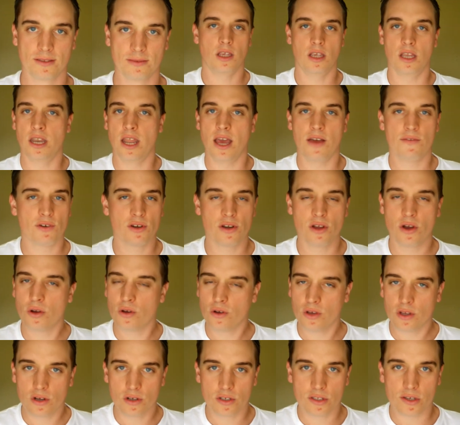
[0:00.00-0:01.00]
You never know who
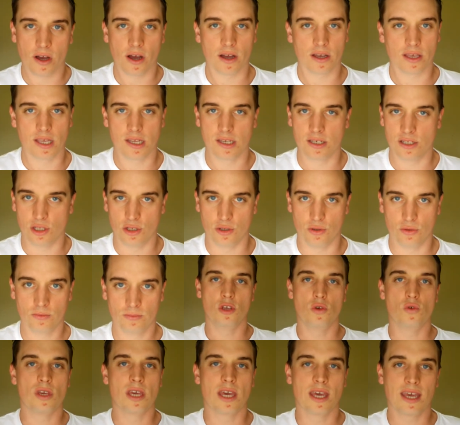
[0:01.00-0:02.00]
you're talking to.
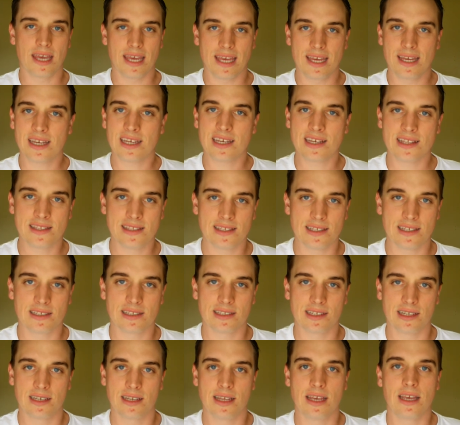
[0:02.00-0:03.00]
You get
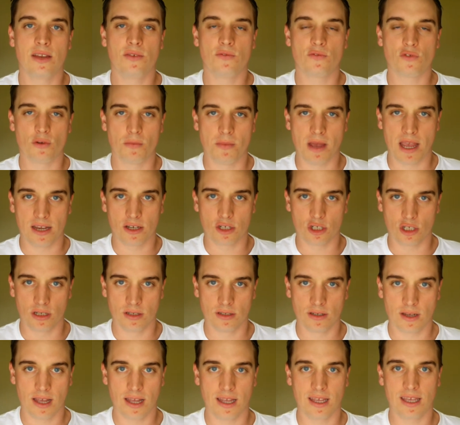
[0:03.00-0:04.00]
inconsistent
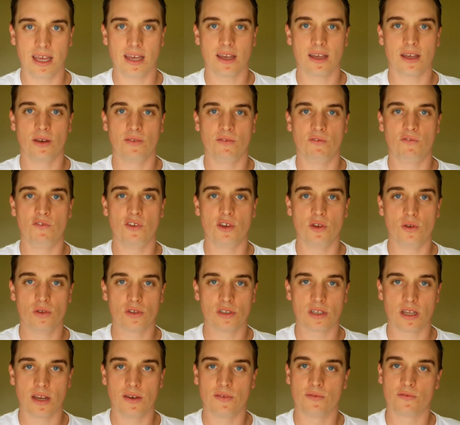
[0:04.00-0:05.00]
information and get
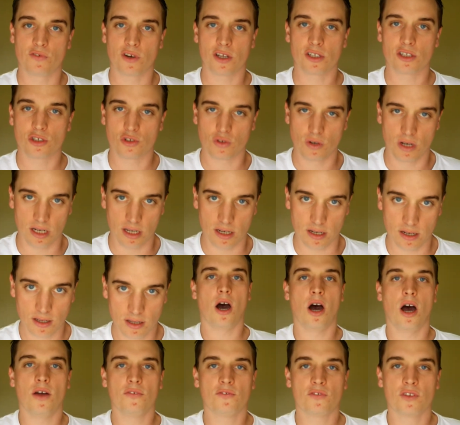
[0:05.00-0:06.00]
confused and frustrated.
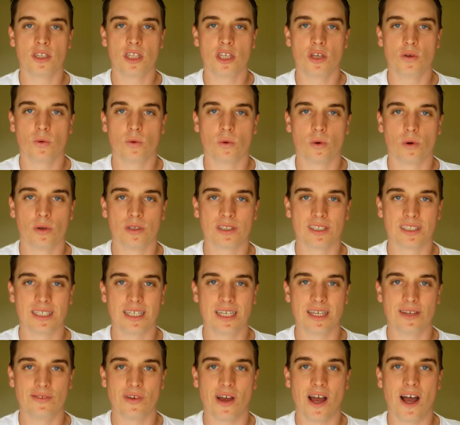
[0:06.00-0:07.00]
Often you will
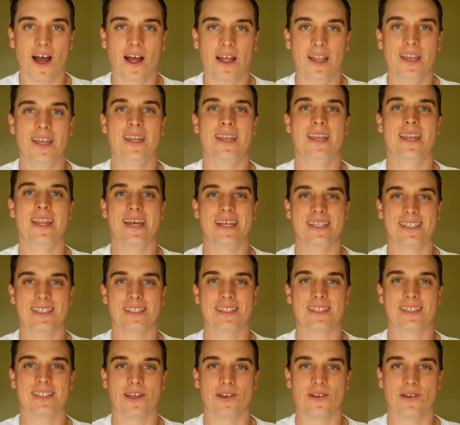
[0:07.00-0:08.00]
receive
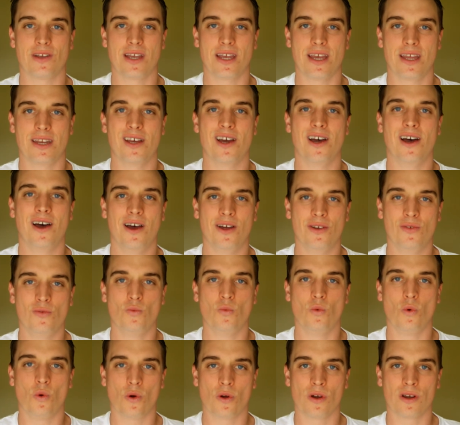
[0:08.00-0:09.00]
unnecessary and
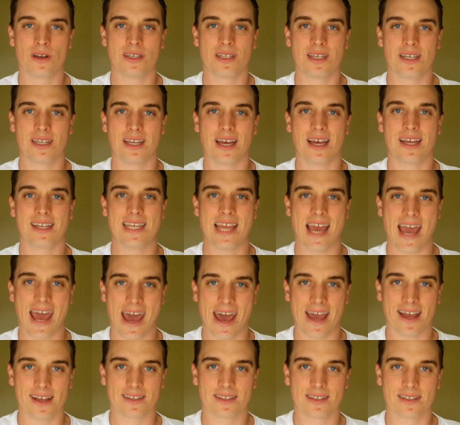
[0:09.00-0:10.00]
unwarranted
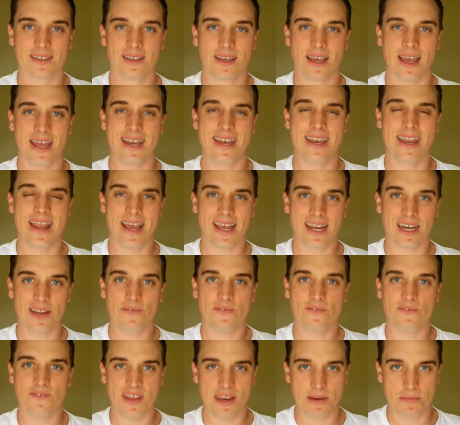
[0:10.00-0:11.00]
attacks and negative
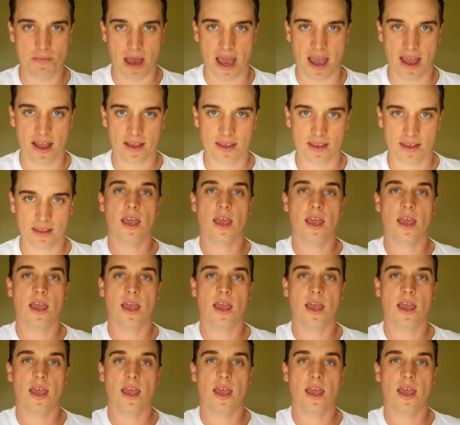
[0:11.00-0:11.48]
feedback.